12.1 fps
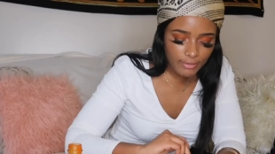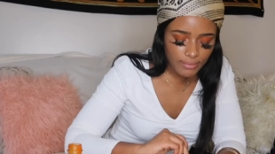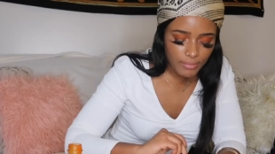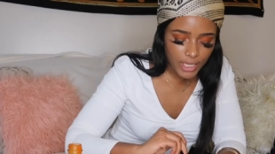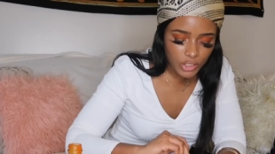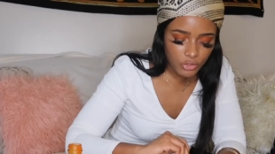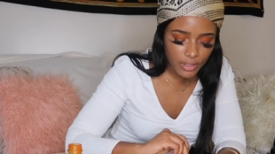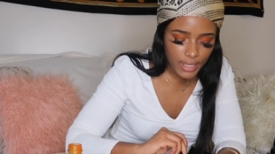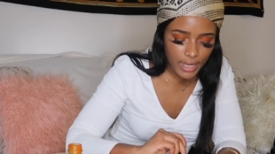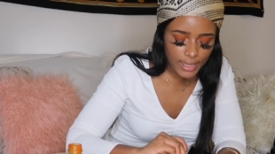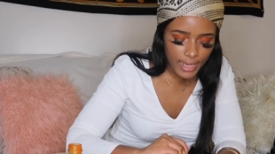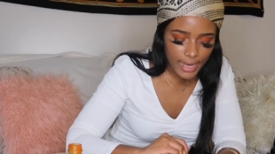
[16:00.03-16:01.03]
have to make sure
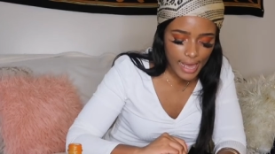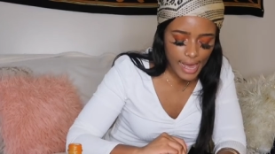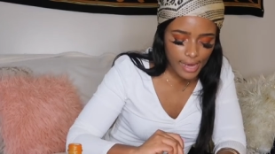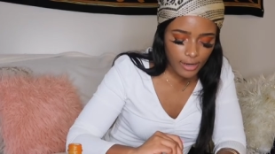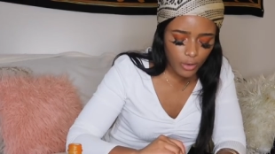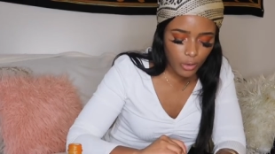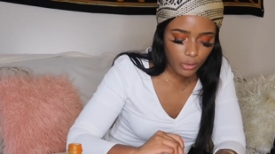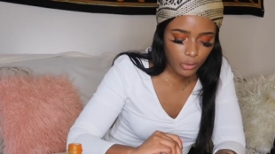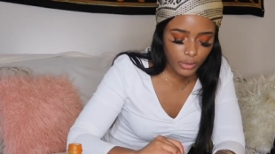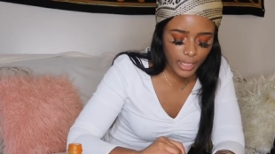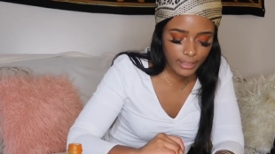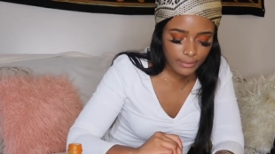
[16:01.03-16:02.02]
that like I had a
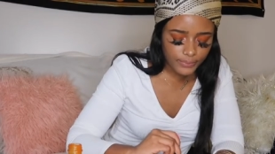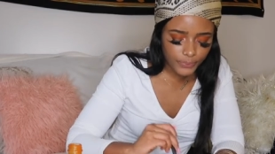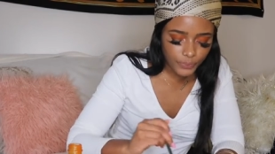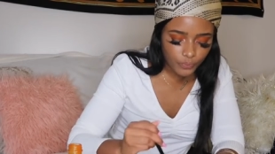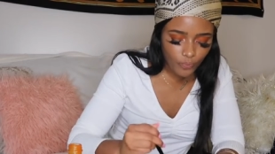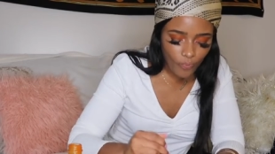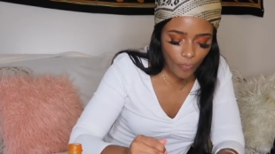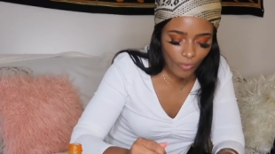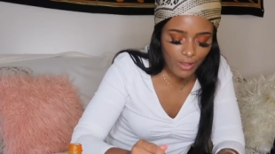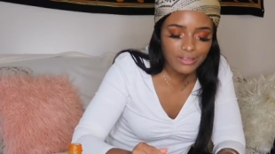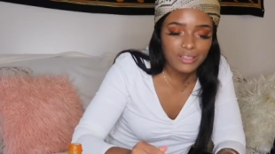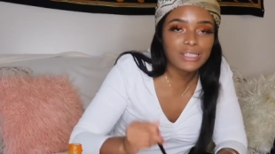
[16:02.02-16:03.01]
whole like
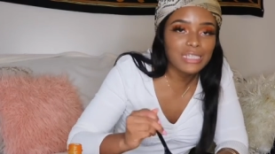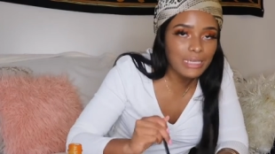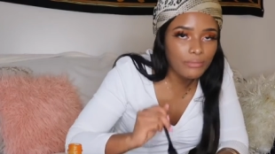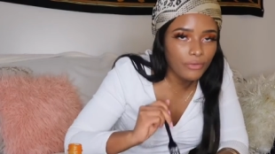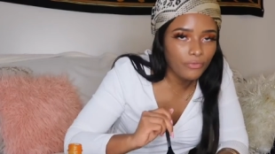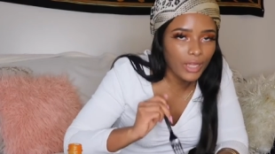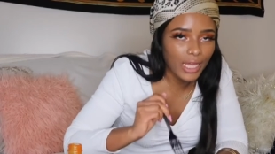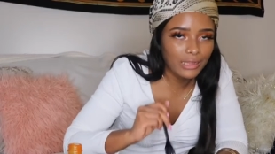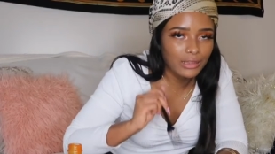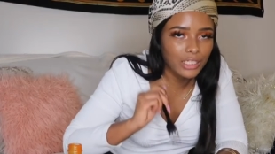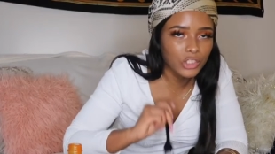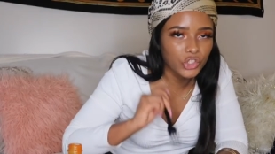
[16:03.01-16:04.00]
team of like
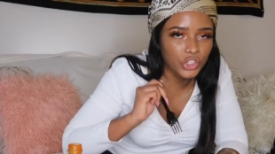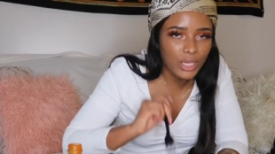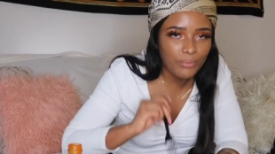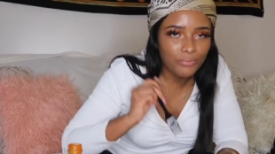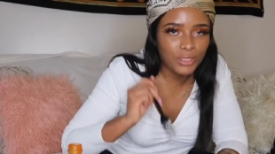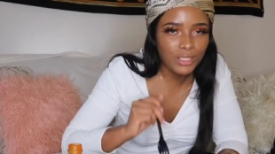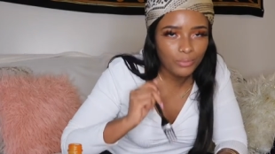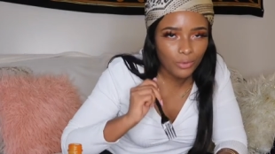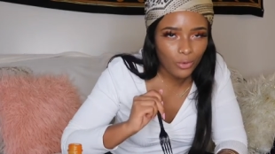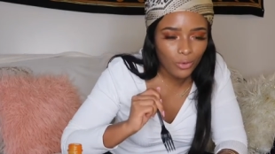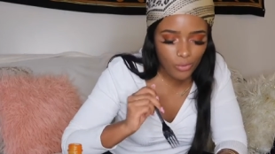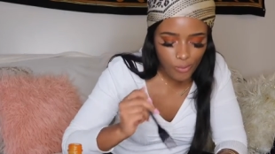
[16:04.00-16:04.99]
legit
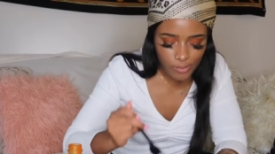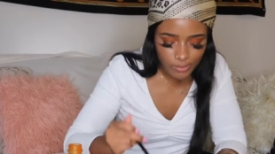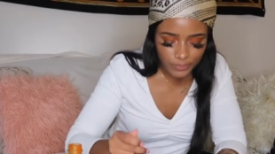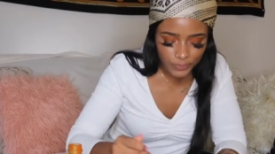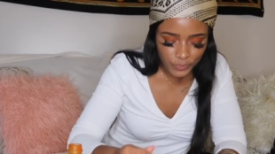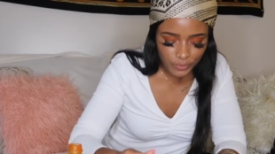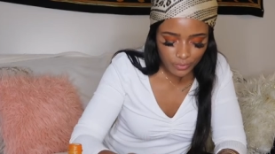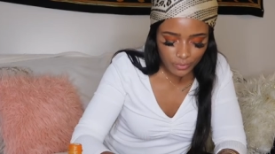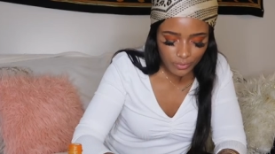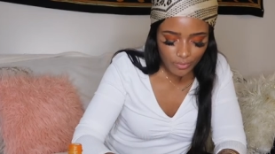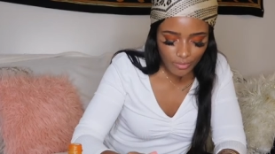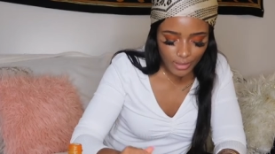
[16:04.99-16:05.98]
people
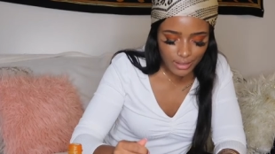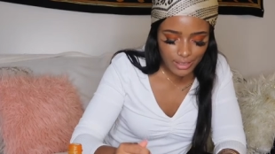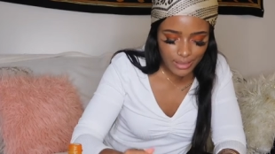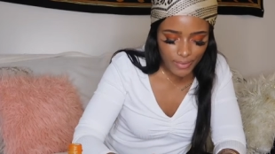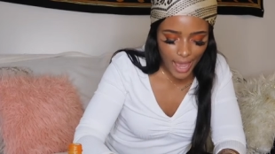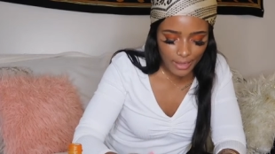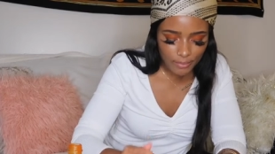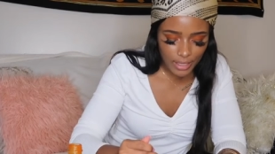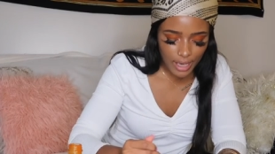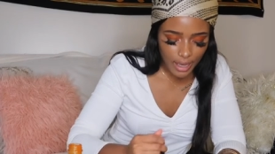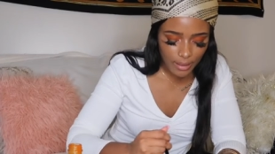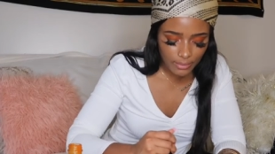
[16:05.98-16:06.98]
to back
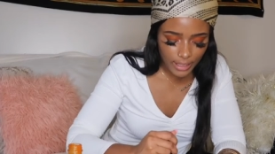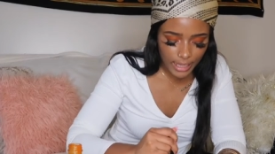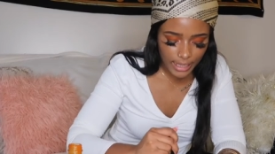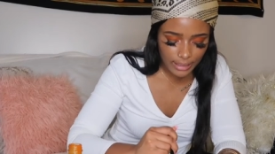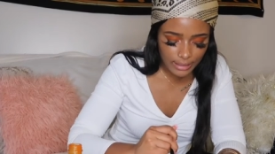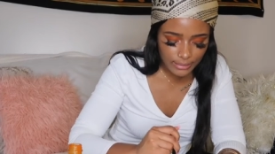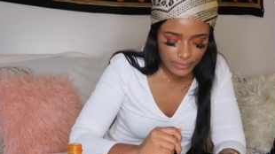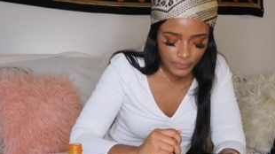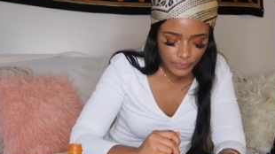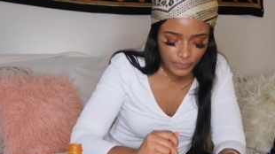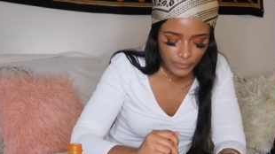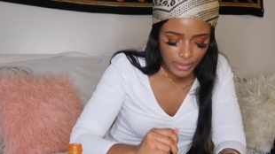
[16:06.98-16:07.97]
me up, like
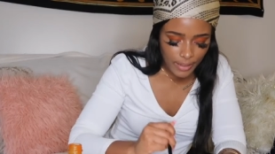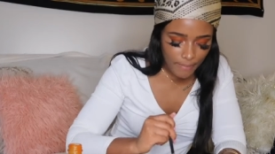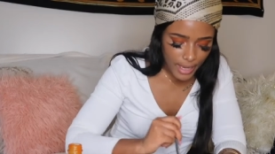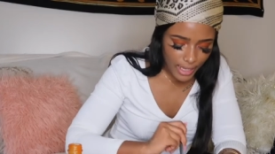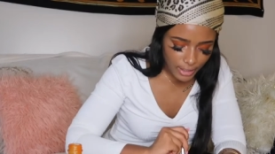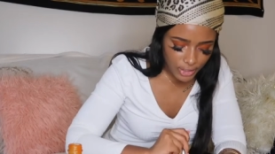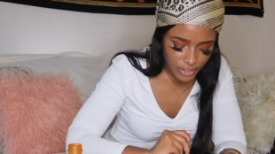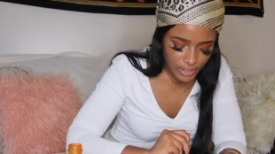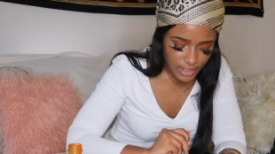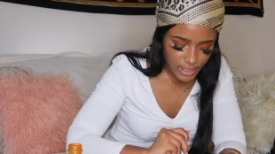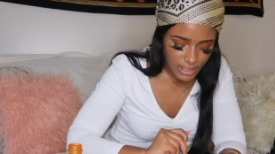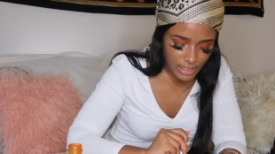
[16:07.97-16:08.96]

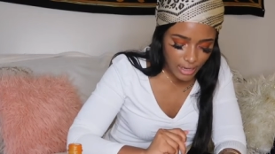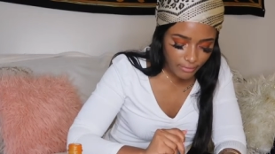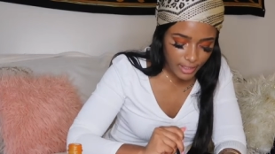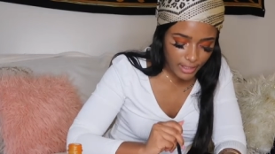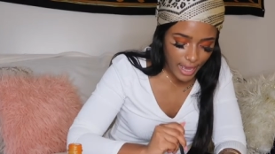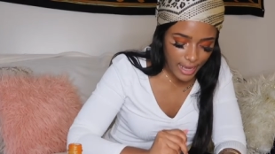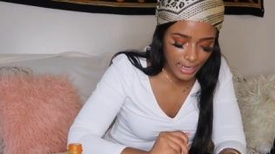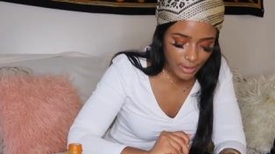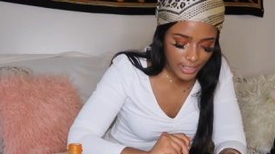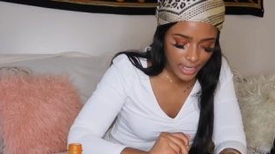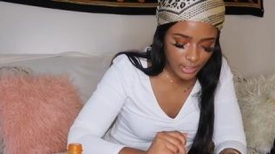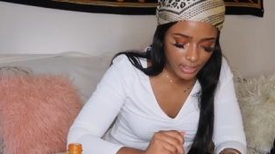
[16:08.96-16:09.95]
managers and stuff like that. And I
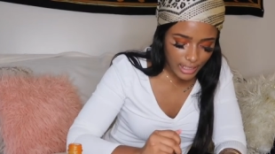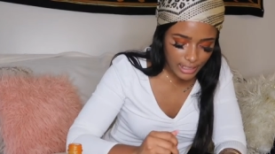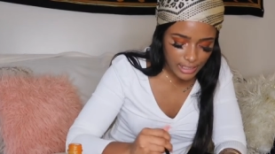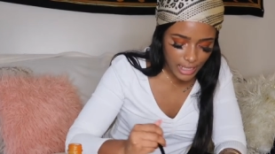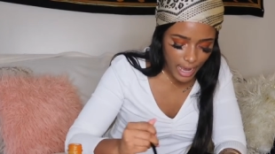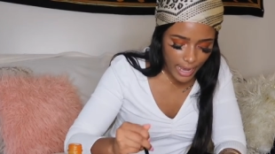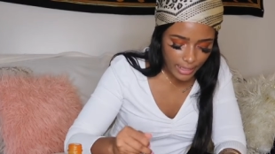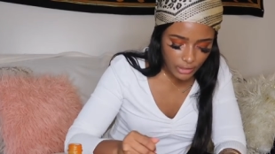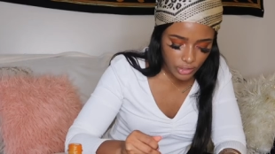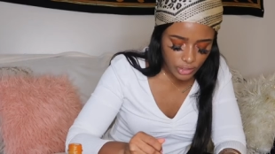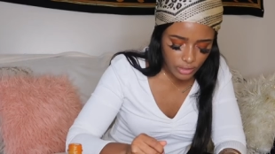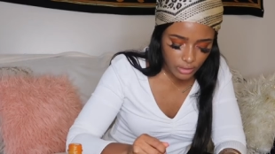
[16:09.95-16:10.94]
was actually like
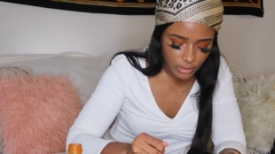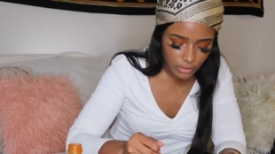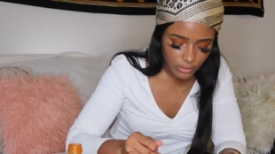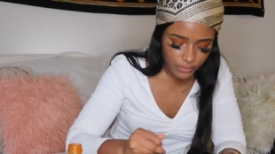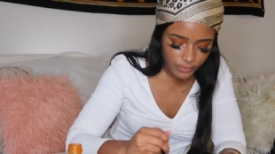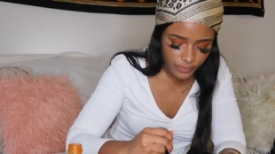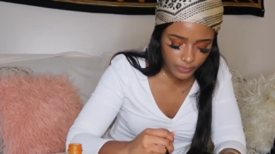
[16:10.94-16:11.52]
signed to